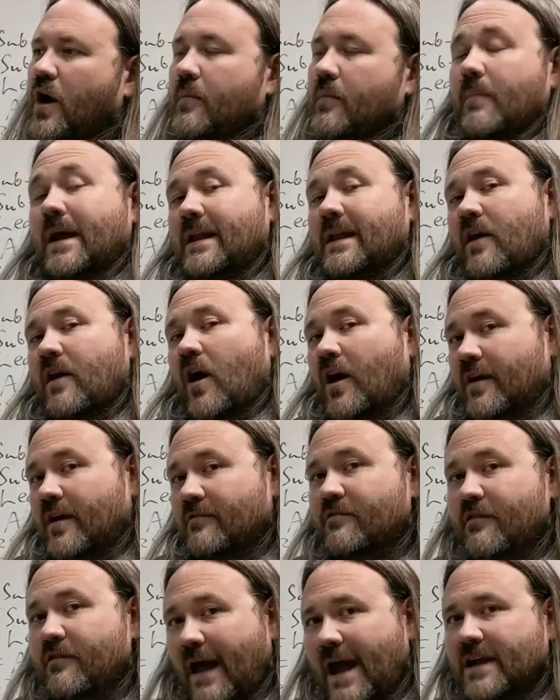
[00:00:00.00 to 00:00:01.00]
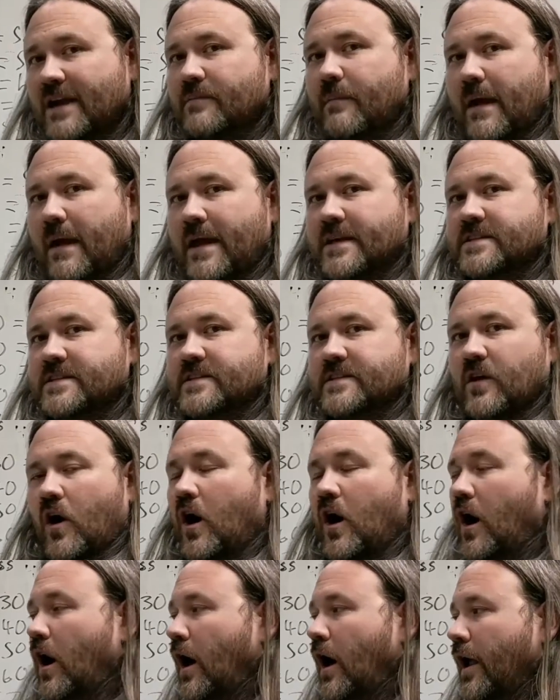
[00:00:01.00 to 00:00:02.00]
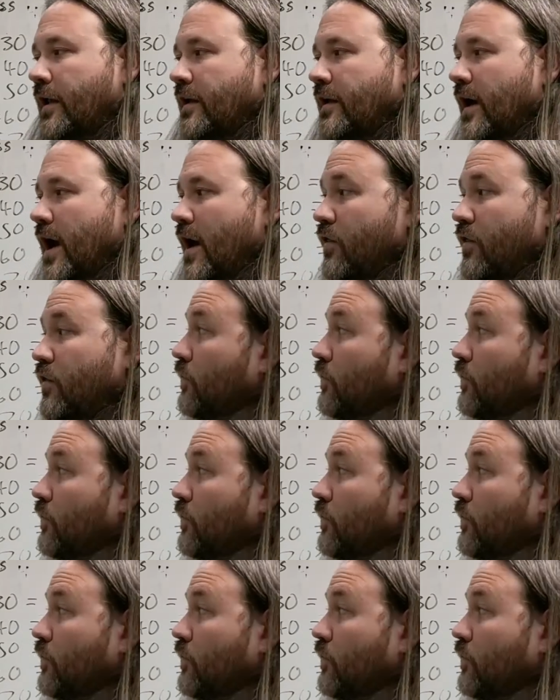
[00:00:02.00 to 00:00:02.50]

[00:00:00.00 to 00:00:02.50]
but are in fact based on uh,